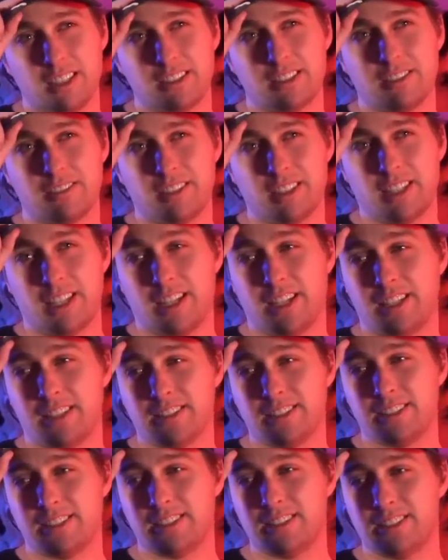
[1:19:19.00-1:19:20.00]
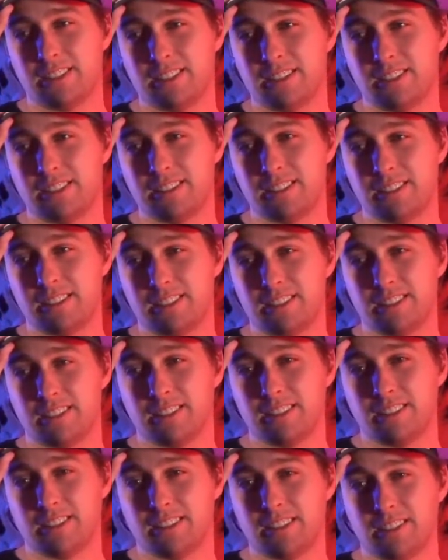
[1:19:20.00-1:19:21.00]
something else?
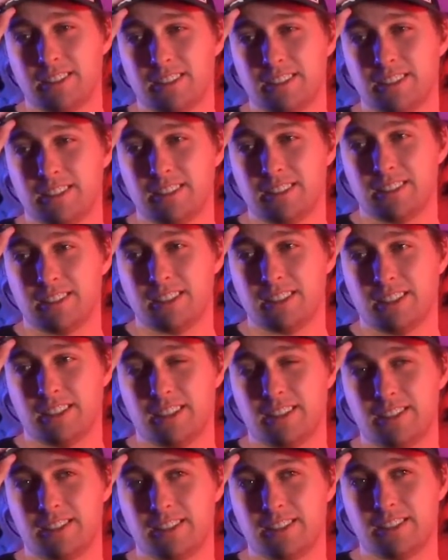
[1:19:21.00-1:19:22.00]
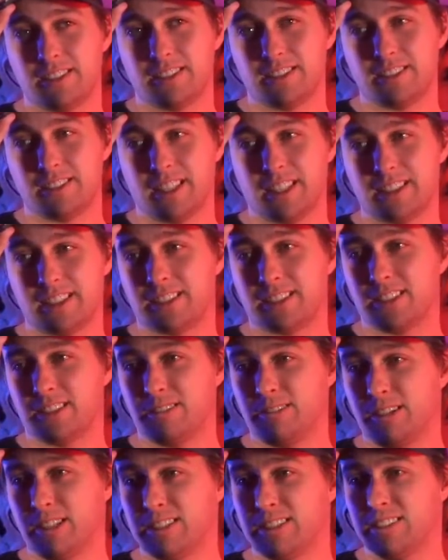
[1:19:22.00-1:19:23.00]
You know, that's a good
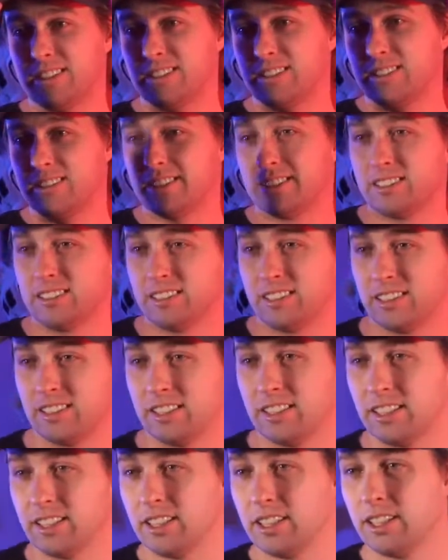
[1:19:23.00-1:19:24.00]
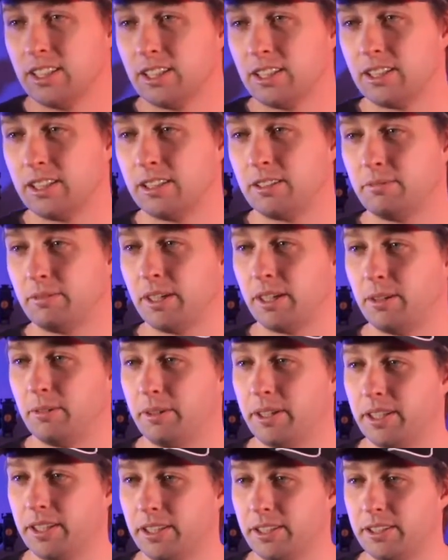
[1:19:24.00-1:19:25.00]
question. Well,
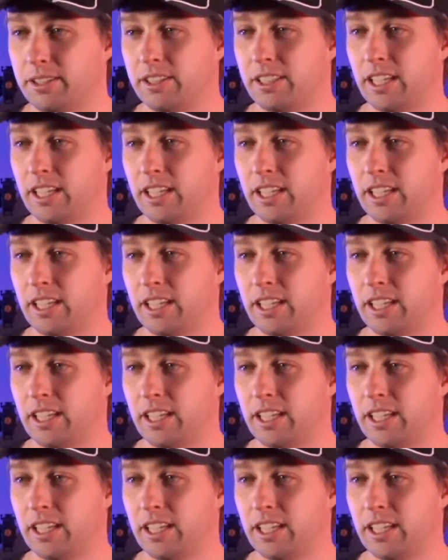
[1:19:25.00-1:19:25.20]
with